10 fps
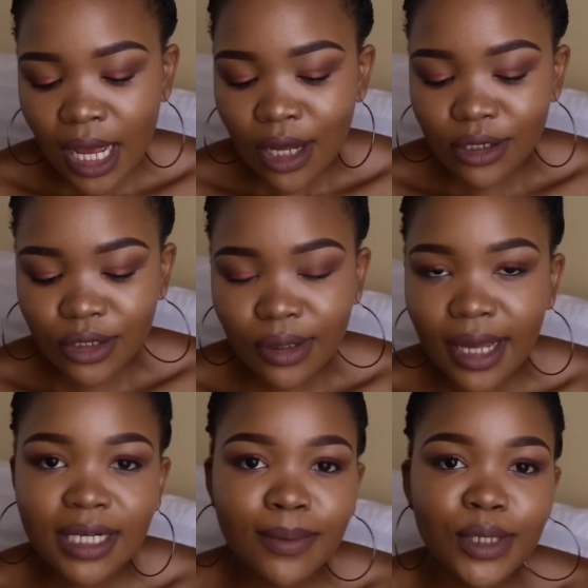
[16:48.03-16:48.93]
because you'll
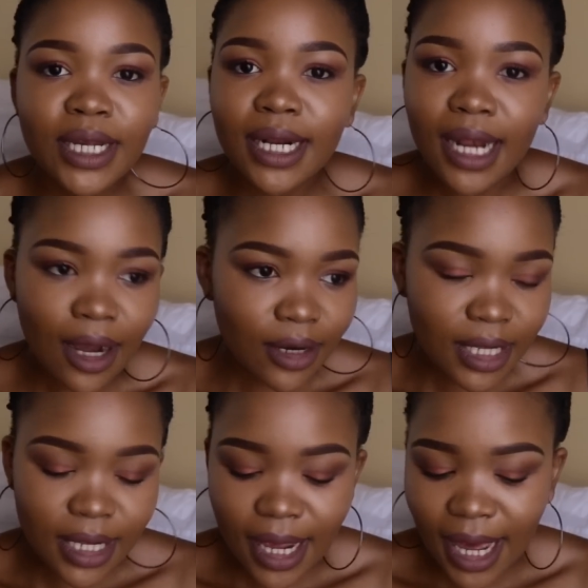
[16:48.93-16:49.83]
end up looking
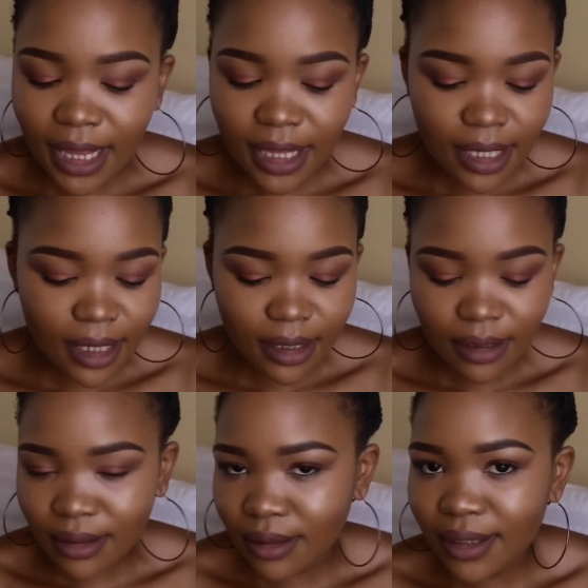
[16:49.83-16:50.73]
clowny, and
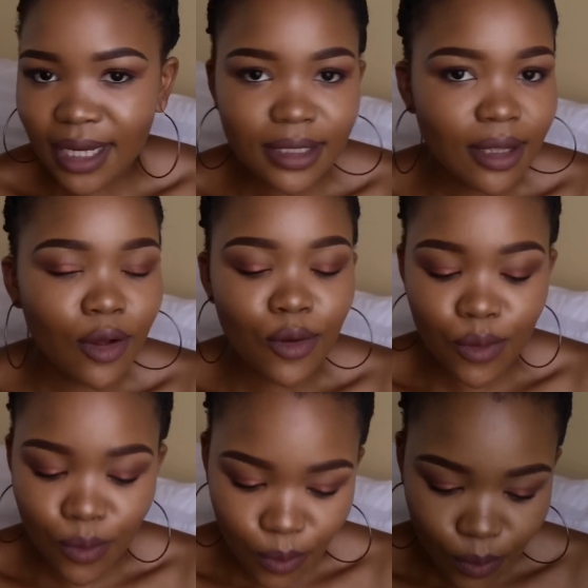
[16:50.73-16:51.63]
then that's not
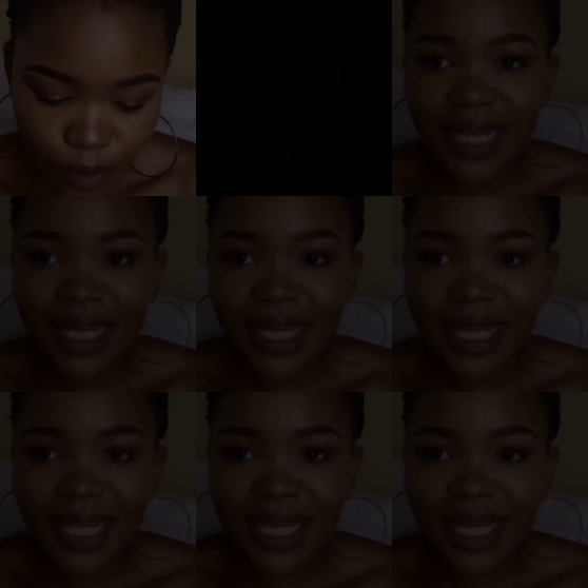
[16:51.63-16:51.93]
cool.